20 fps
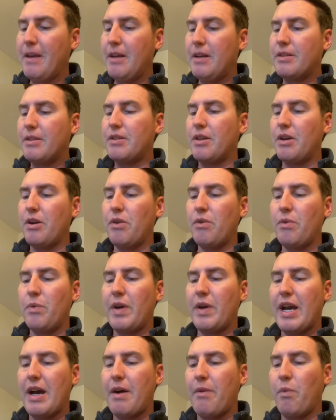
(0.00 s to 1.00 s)
So we
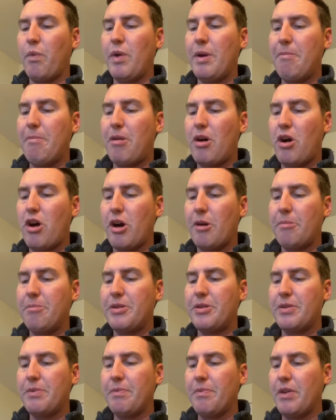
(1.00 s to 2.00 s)
got wind
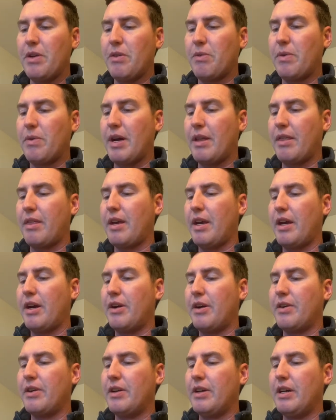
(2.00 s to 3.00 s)
barbs right
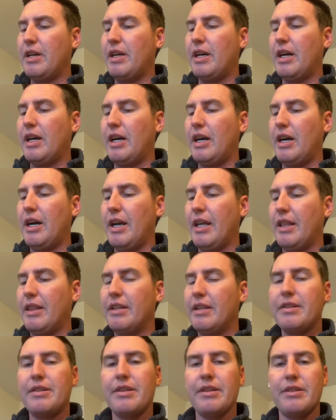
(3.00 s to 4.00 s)
there, and
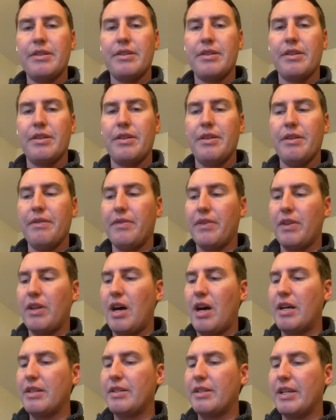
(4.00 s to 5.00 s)
this is the
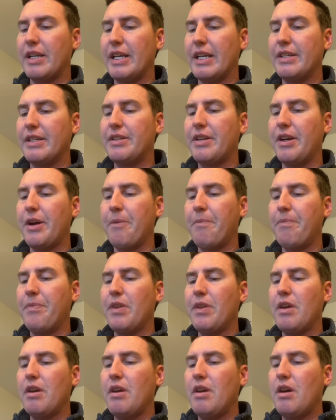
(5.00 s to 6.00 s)
velocity. So
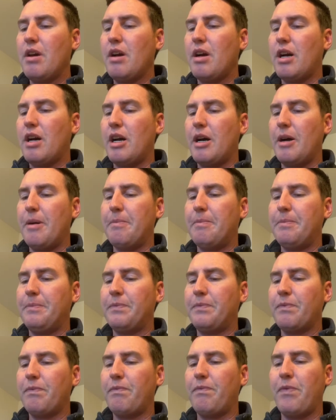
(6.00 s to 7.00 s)

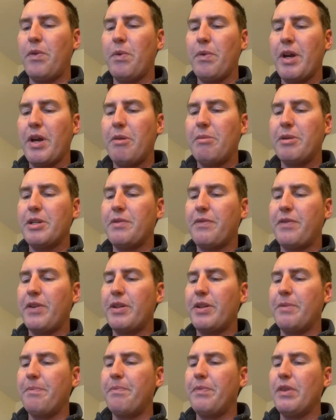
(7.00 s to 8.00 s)
before we go much
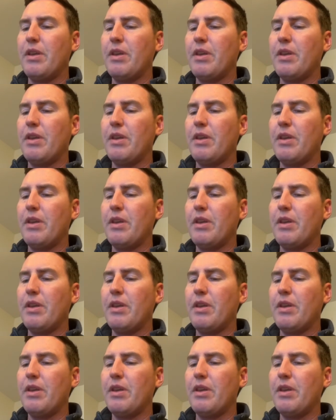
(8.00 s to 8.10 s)
further,